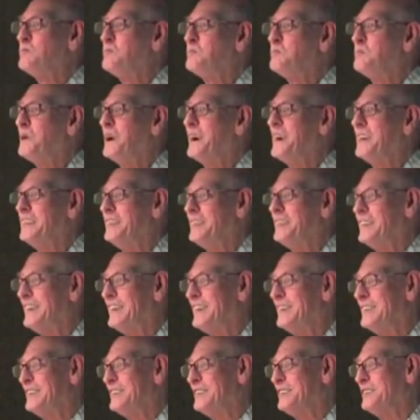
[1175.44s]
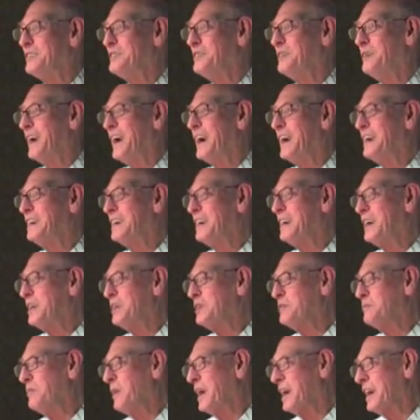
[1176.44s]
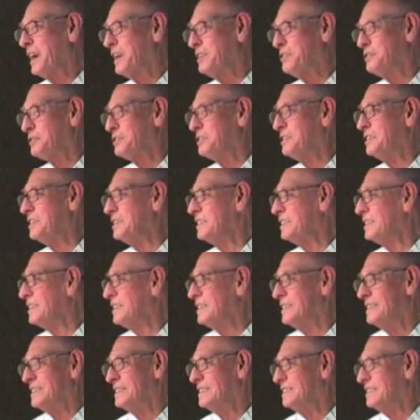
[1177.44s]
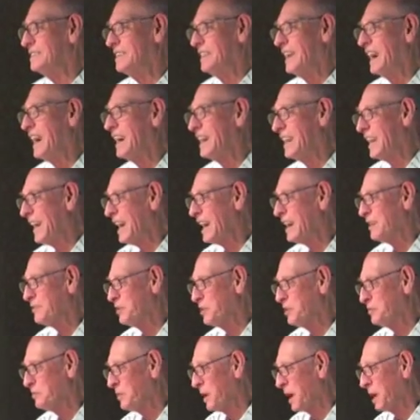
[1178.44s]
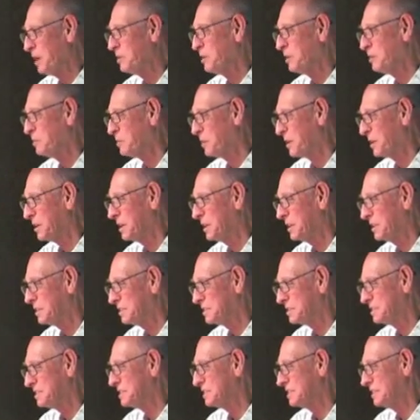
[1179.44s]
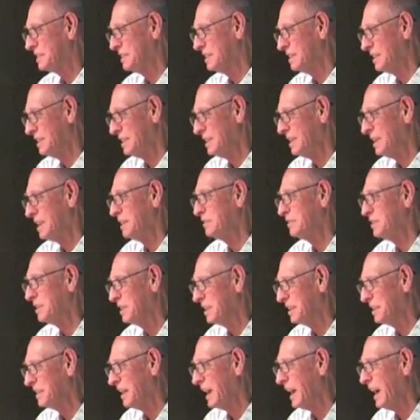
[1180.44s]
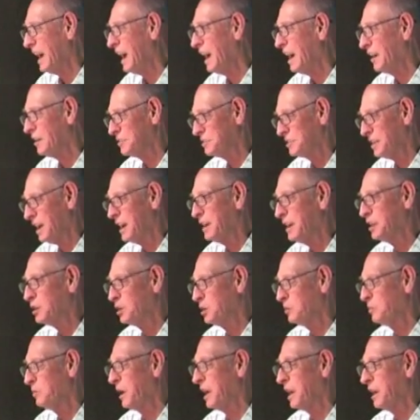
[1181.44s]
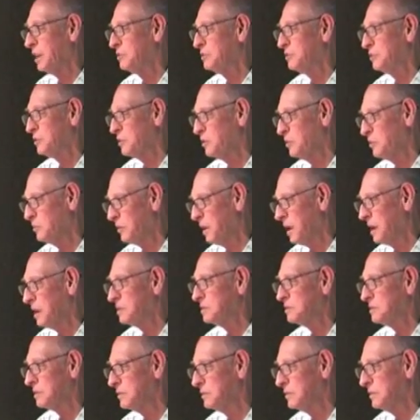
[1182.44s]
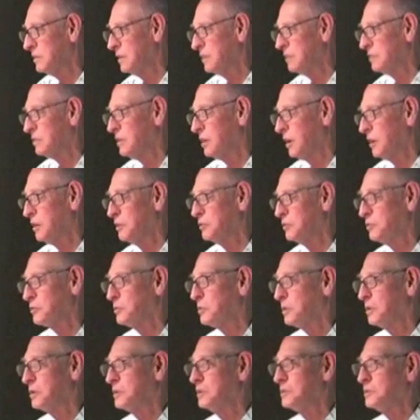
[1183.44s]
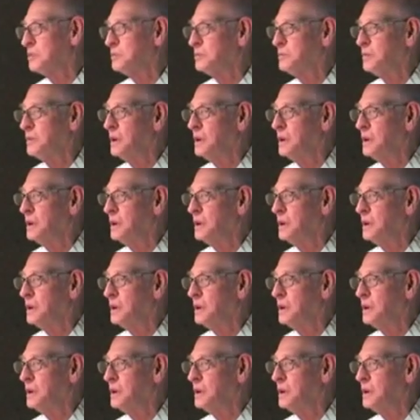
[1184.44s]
But, I can't imagine not having baby birds even in the house. I can imagine the mess of large birds.